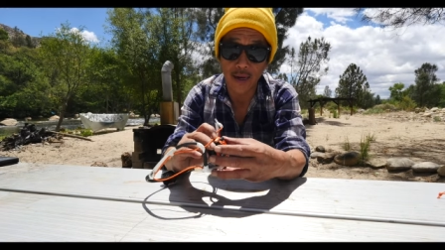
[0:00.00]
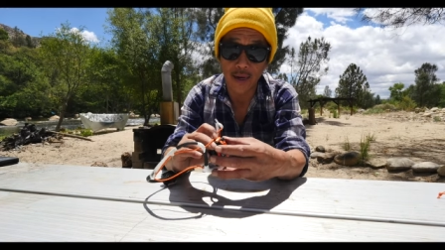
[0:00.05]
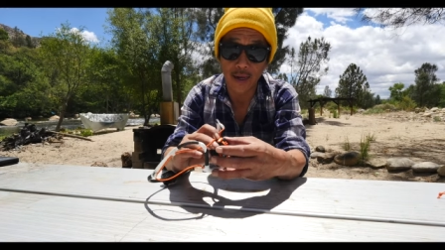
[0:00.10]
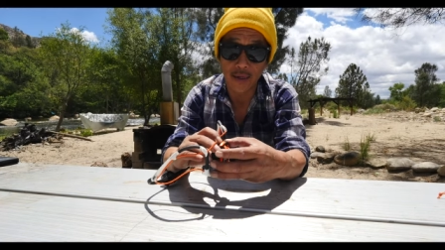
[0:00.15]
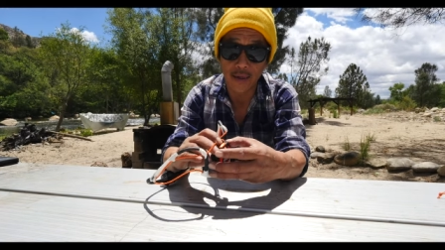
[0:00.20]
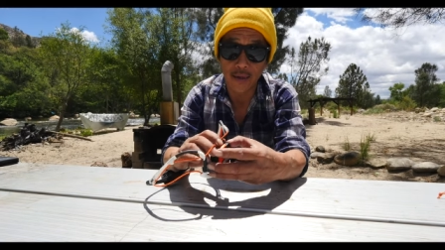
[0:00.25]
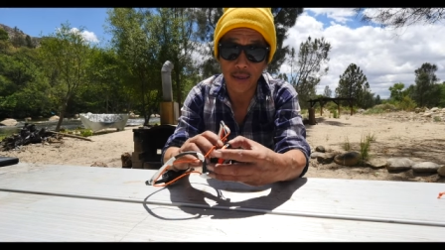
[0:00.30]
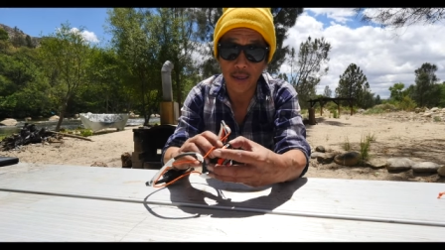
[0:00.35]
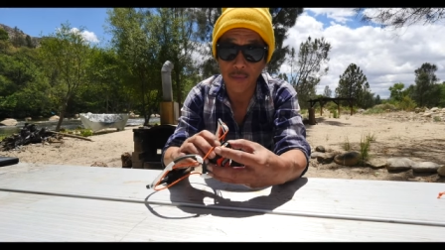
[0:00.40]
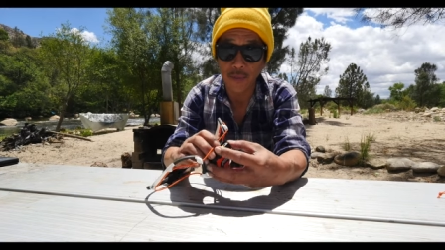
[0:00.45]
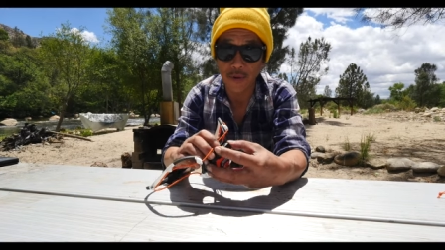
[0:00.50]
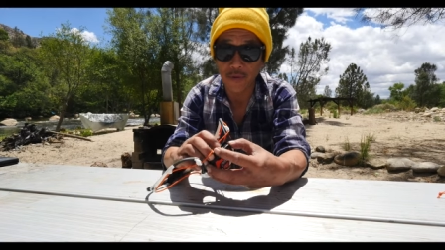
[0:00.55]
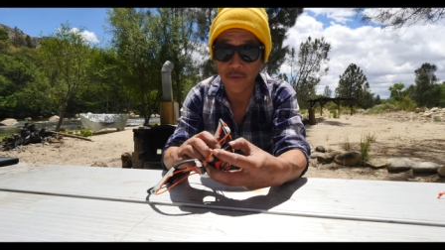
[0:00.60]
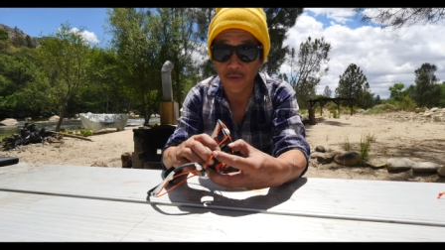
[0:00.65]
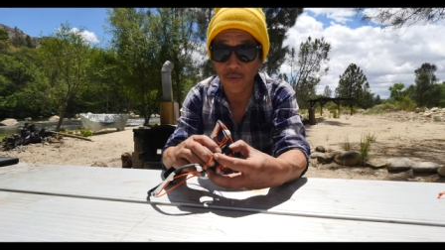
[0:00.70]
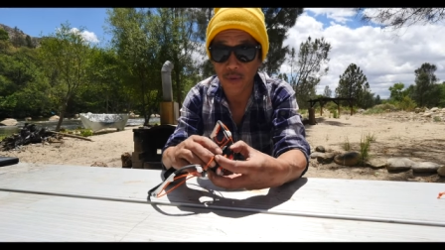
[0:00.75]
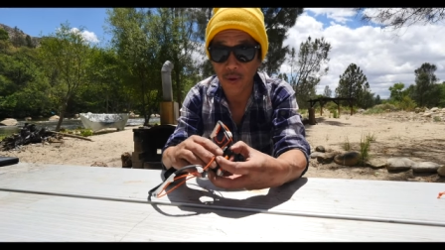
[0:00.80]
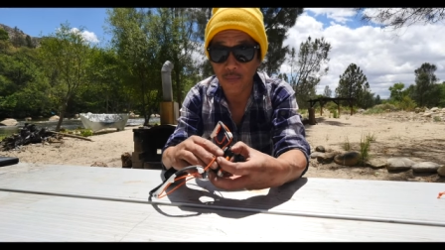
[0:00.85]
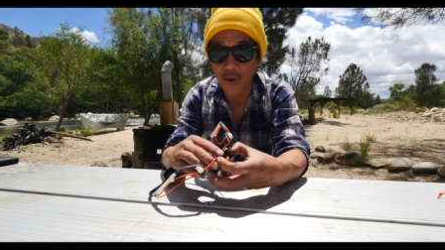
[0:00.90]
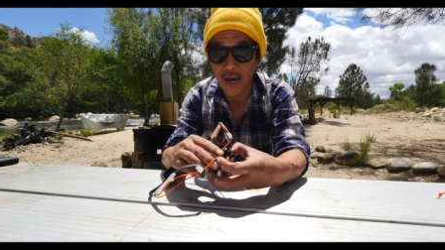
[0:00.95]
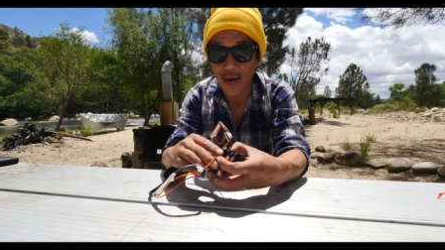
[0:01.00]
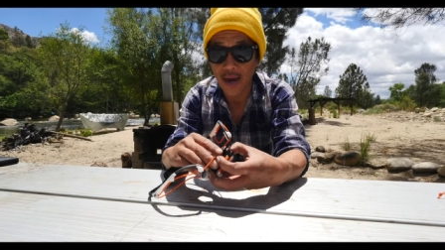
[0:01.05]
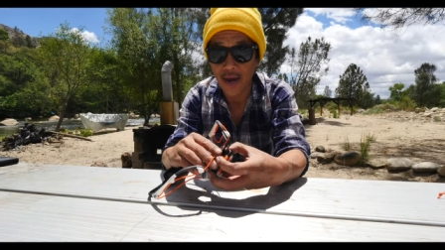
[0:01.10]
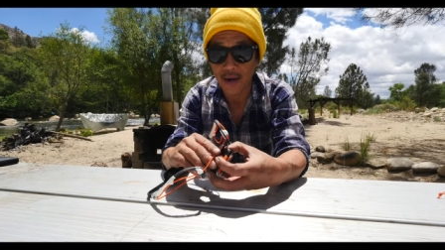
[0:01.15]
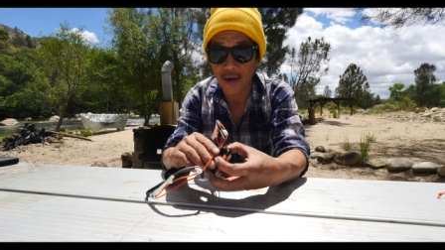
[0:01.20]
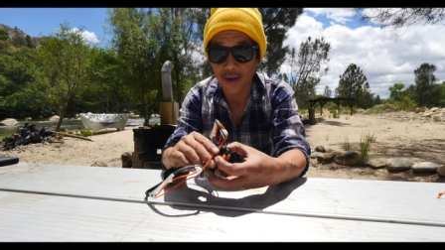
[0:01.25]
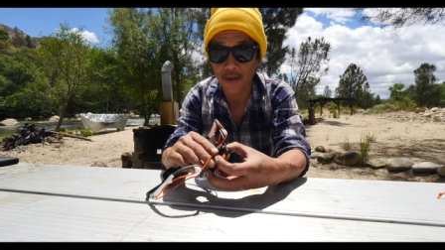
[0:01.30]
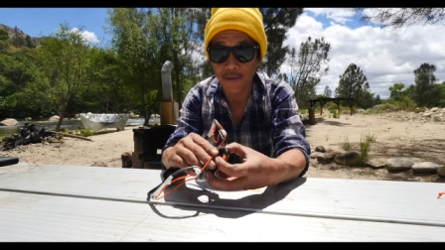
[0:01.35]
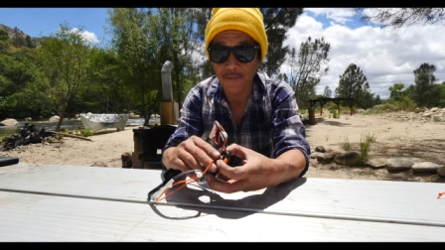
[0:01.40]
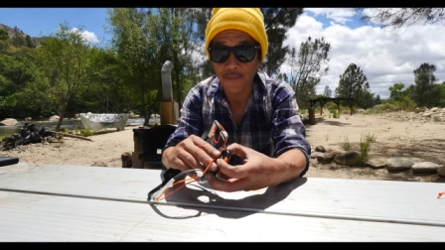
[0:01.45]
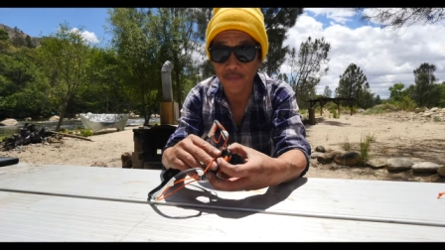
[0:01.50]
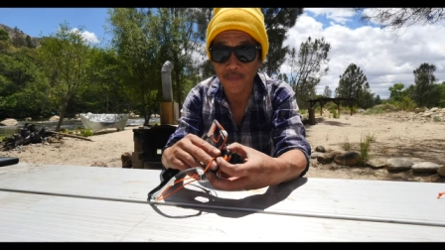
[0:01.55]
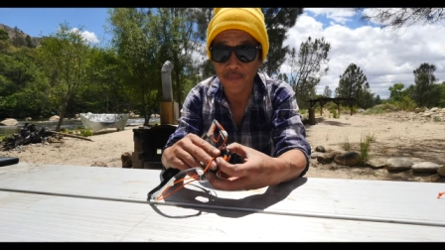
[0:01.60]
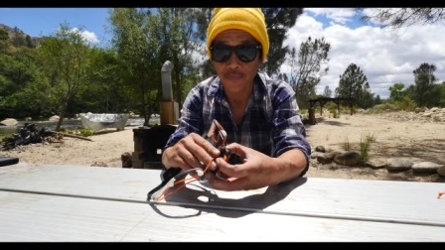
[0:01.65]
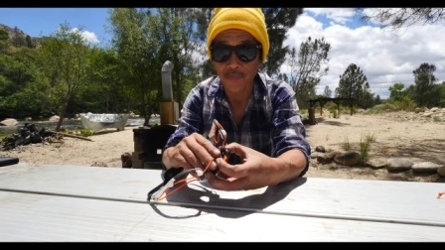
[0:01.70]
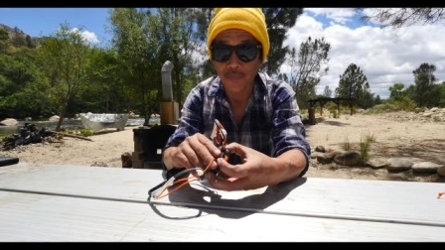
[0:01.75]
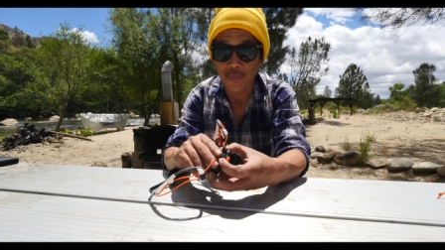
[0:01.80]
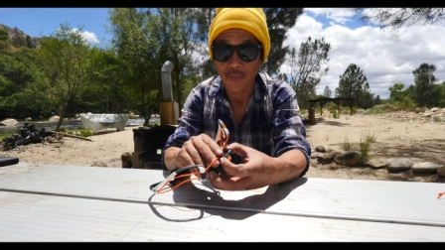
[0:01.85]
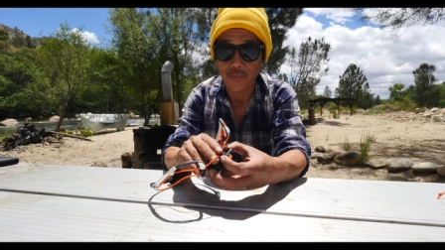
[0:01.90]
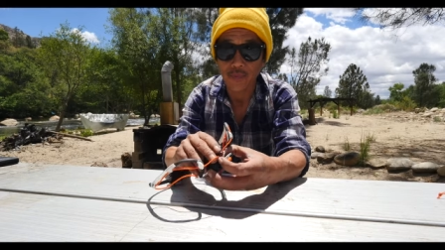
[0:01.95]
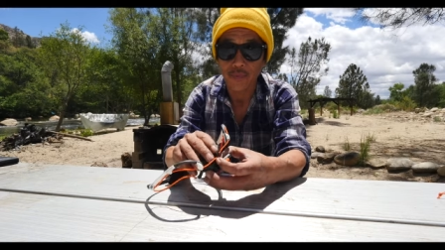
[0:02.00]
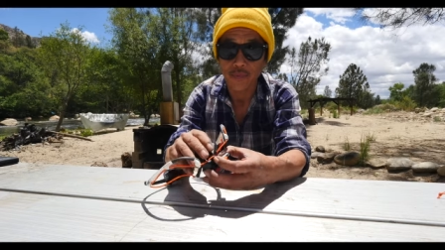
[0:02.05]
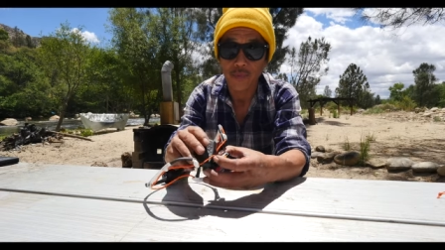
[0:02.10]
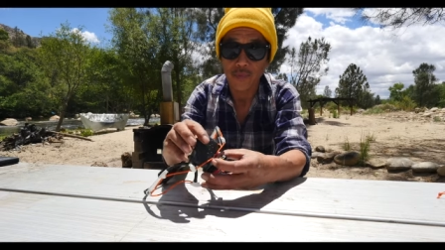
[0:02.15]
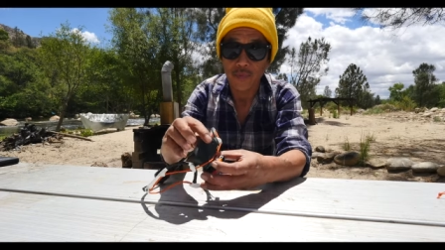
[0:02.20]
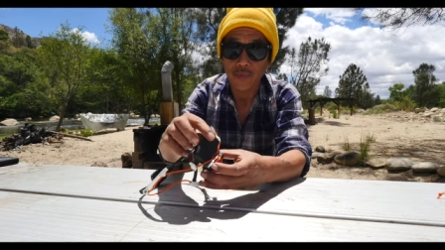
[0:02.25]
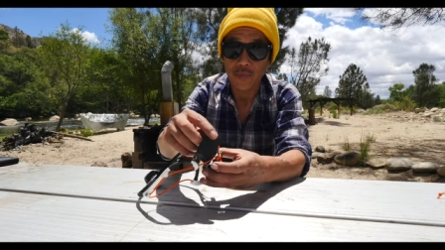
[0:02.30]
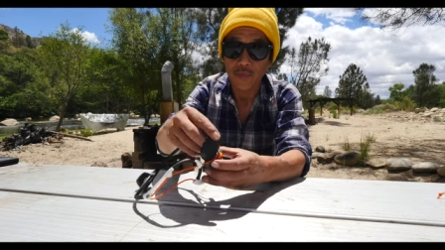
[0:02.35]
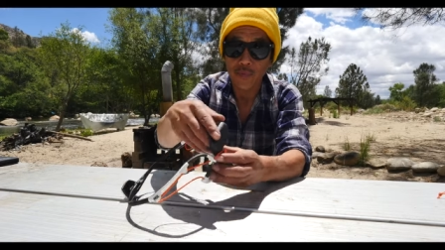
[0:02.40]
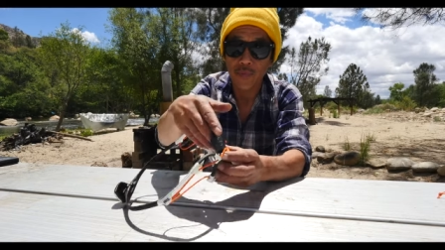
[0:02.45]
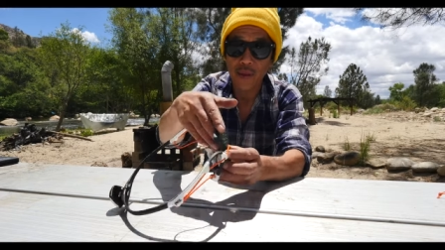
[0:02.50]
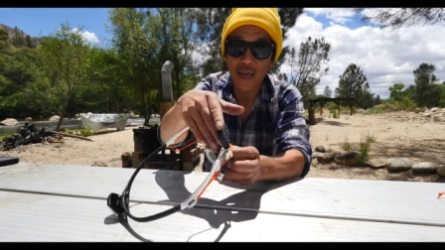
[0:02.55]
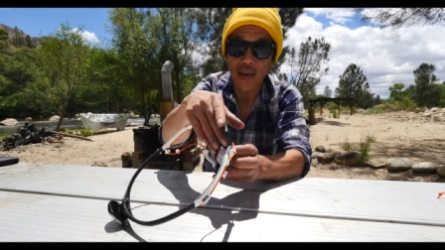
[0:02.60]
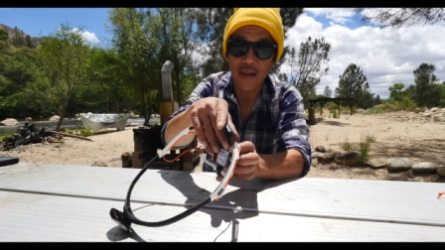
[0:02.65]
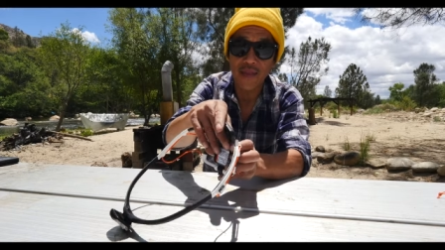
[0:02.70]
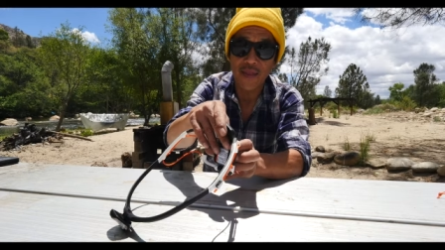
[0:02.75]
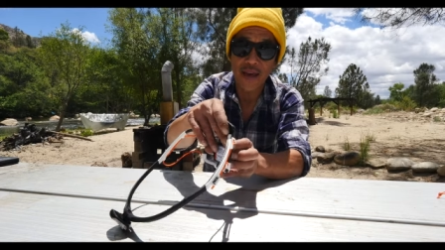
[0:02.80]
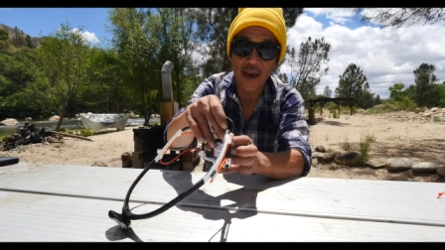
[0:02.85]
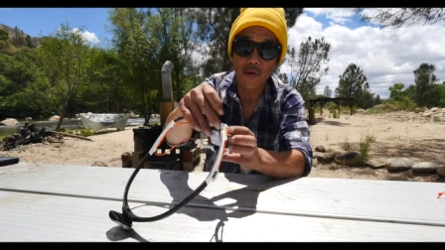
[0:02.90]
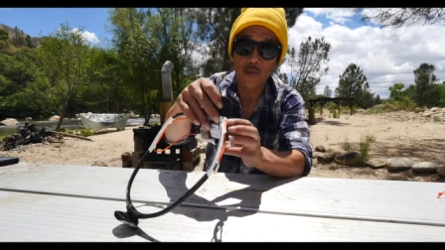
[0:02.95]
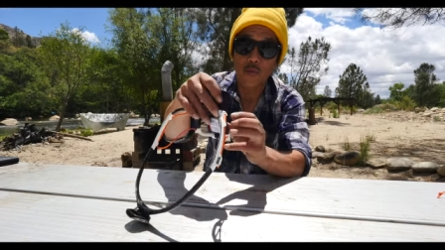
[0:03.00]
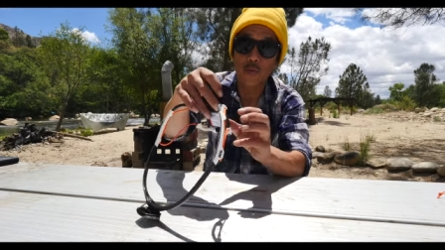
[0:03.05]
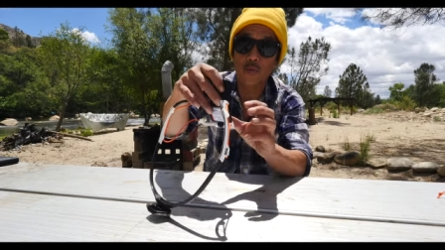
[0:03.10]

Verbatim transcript: unclip it from the back and that